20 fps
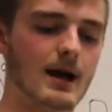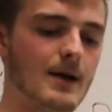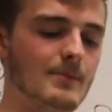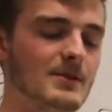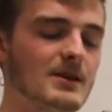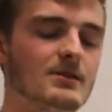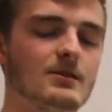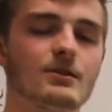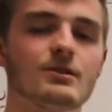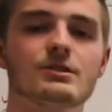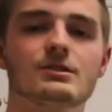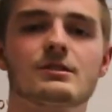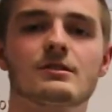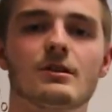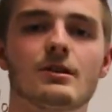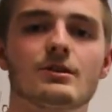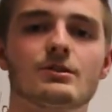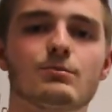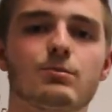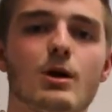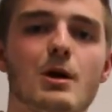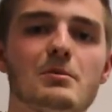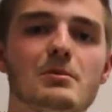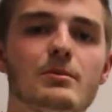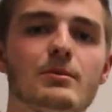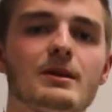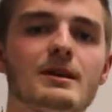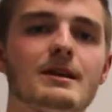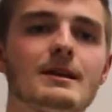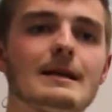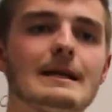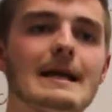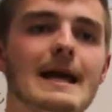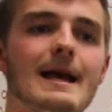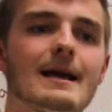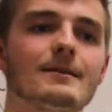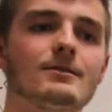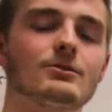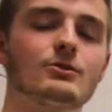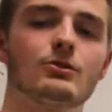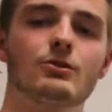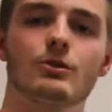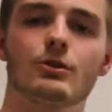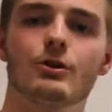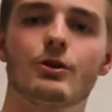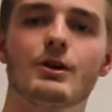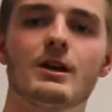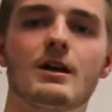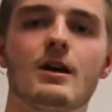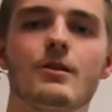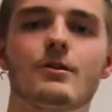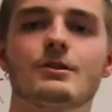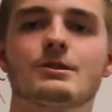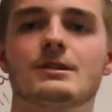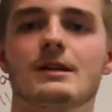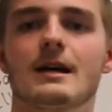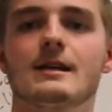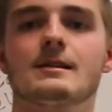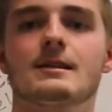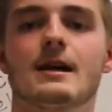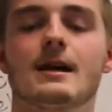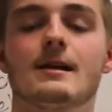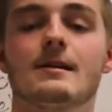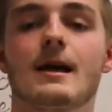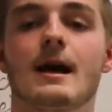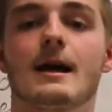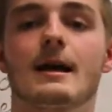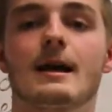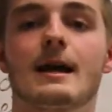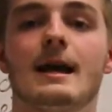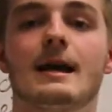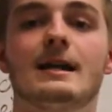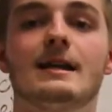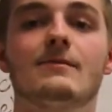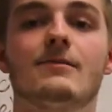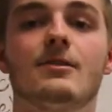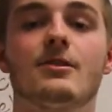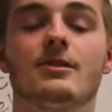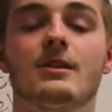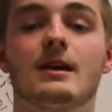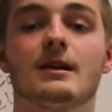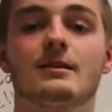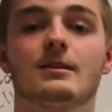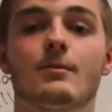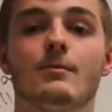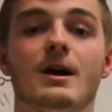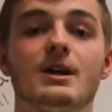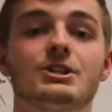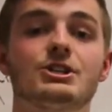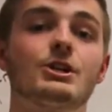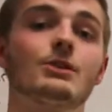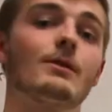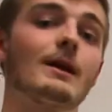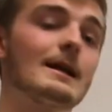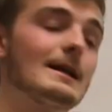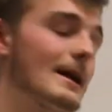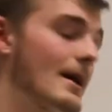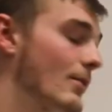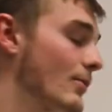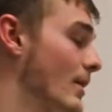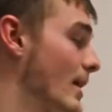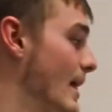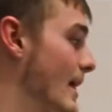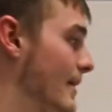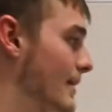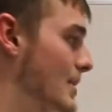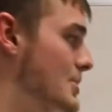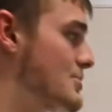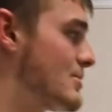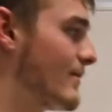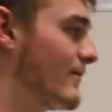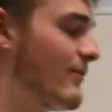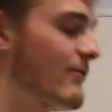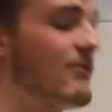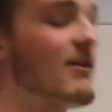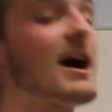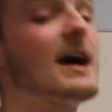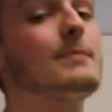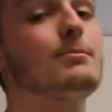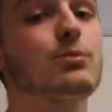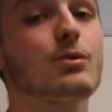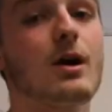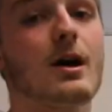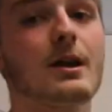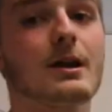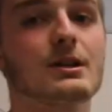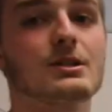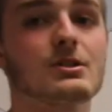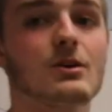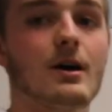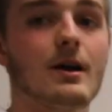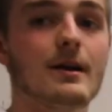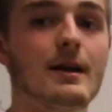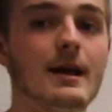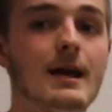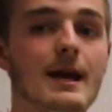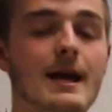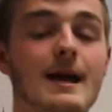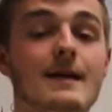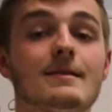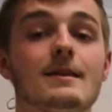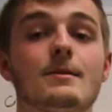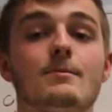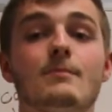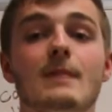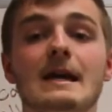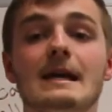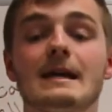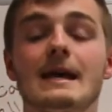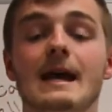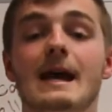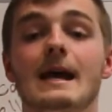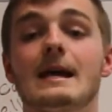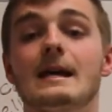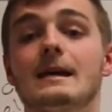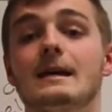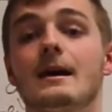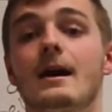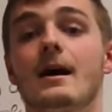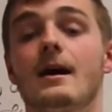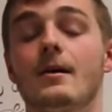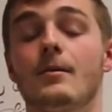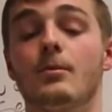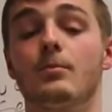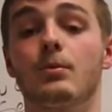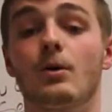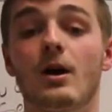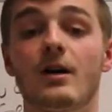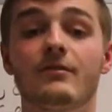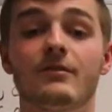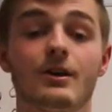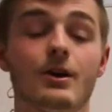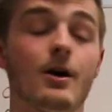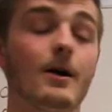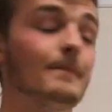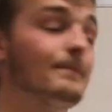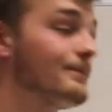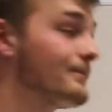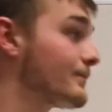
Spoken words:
I mean, there's probably 30 other sites I can't even think to mention right now that you can find products on and then make a profit on.